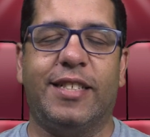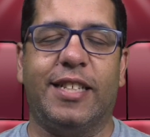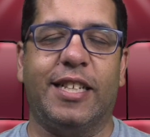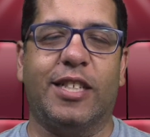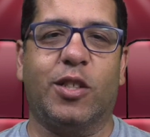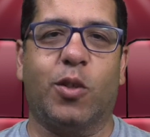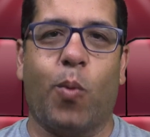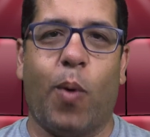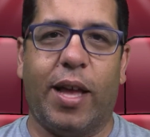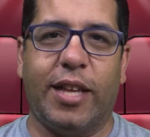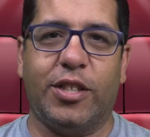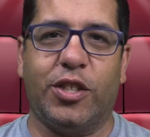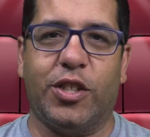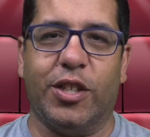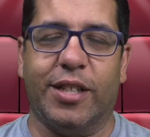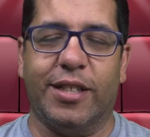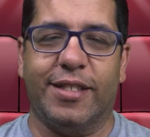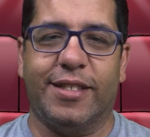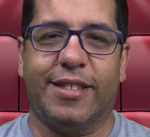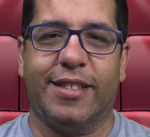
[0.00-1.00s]
these
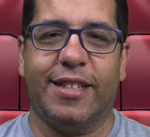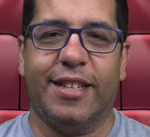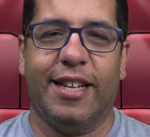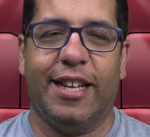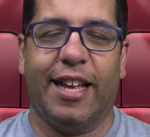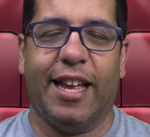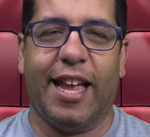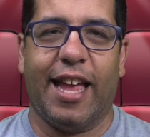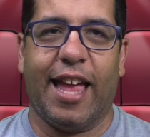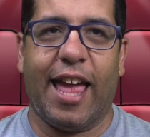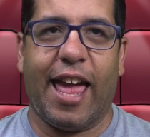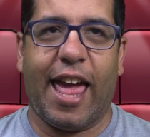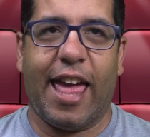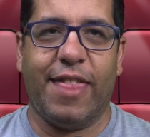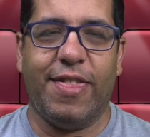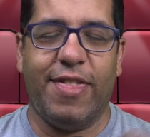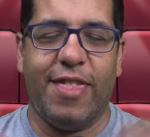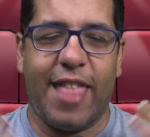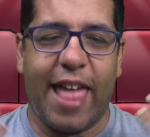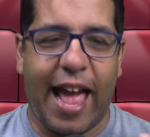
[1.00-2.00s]
questions.
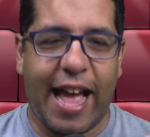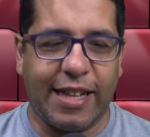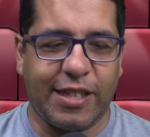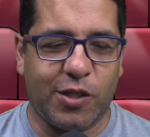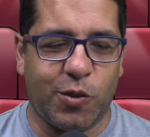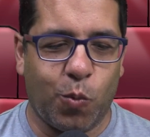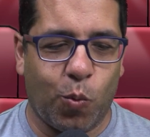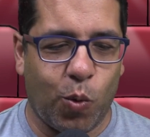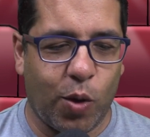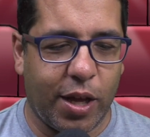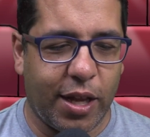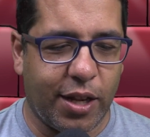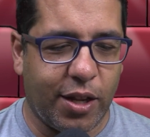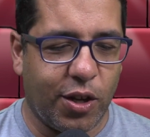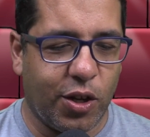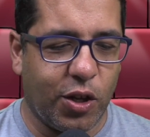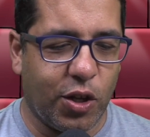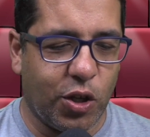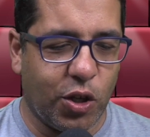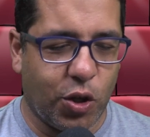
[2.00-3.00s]
And that's what
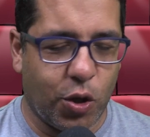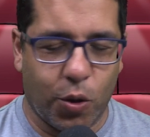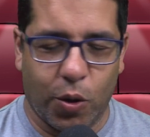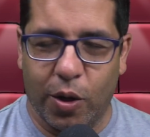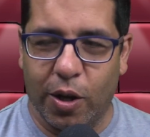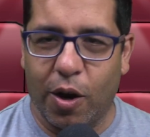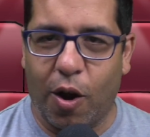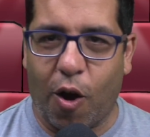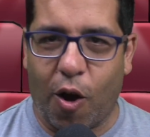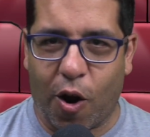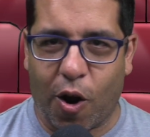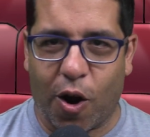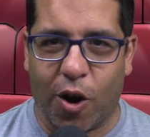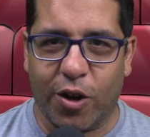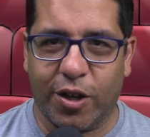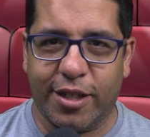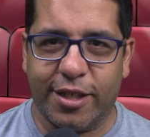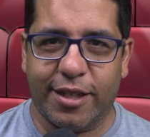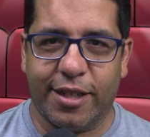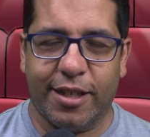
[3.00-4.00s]
good
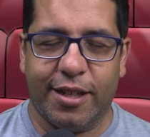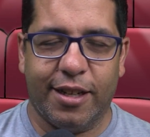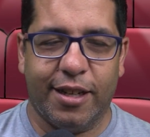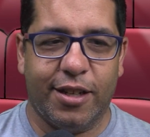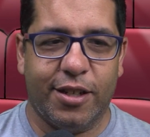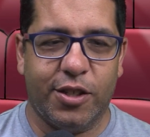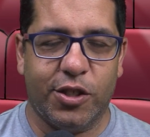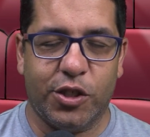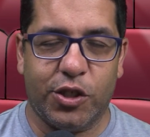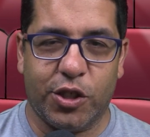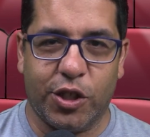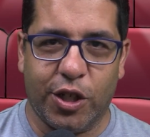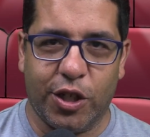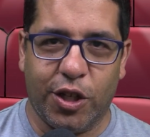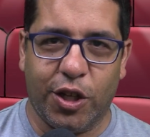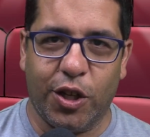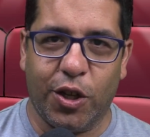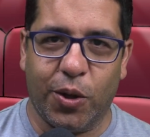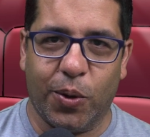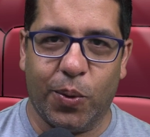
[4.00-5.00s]
art should
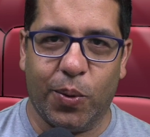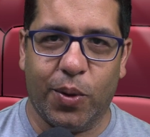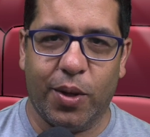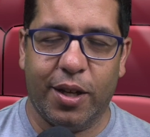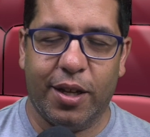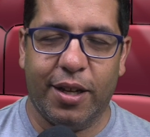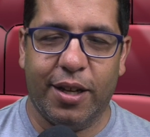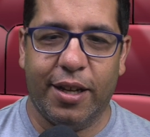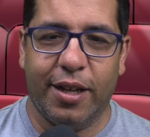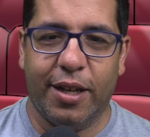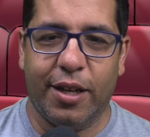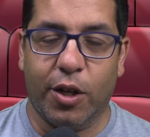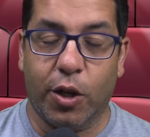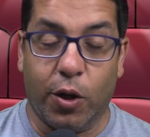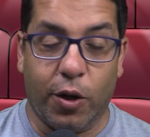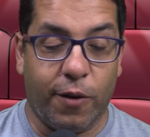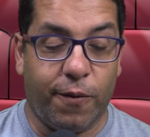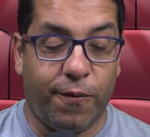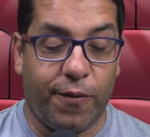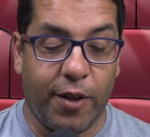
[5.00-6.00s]
do.
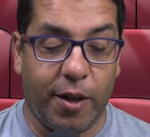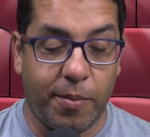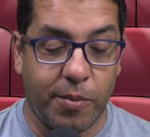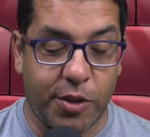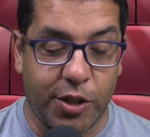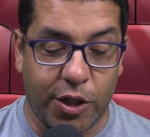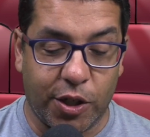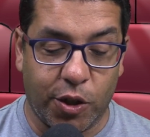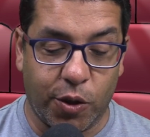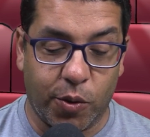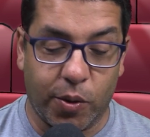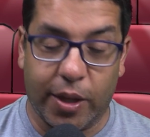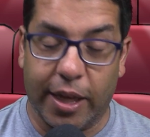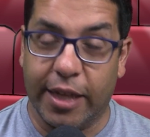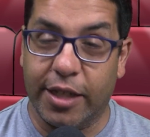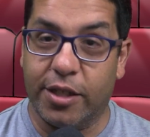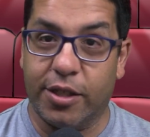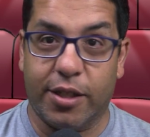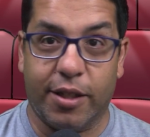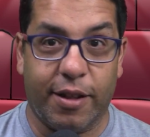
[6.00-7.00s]
Good film should do. They
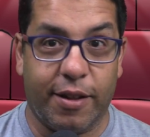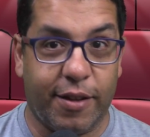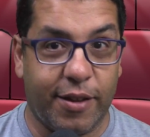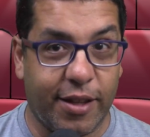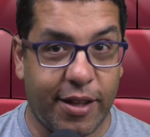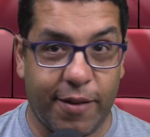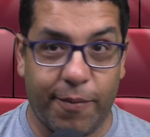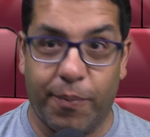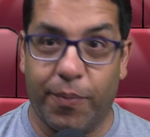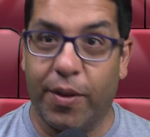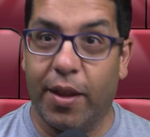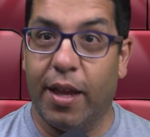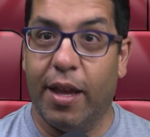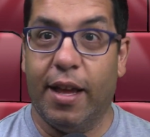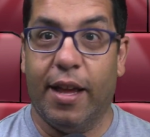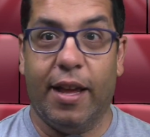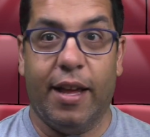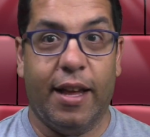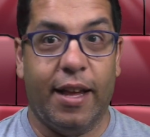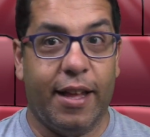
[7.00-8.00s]
should
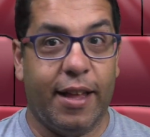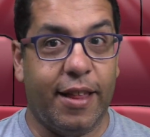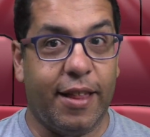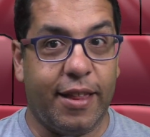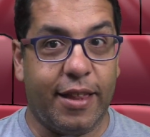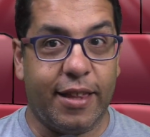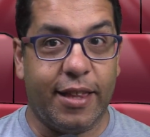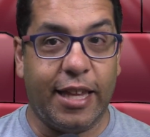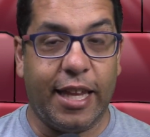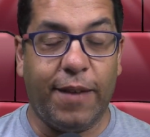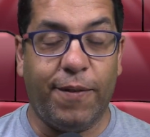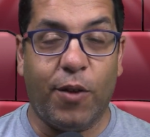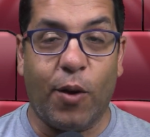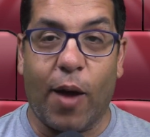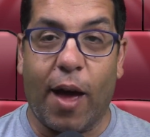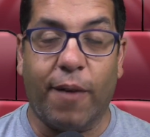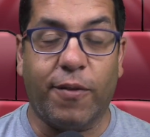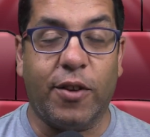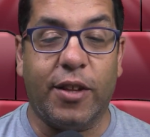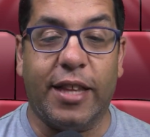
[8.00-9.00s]
leave you
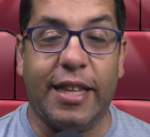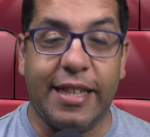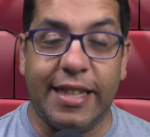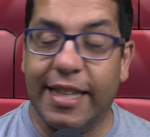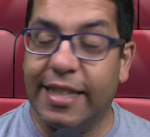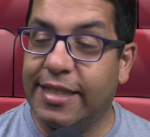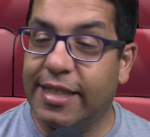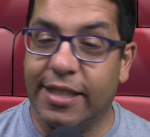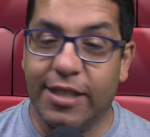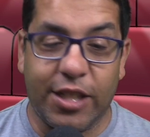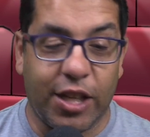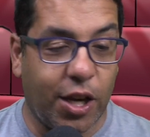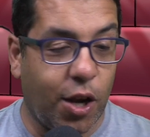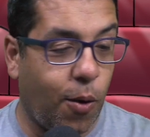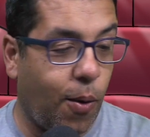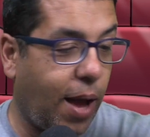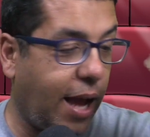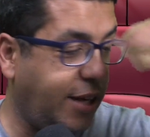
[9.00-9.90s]
after that. This is, I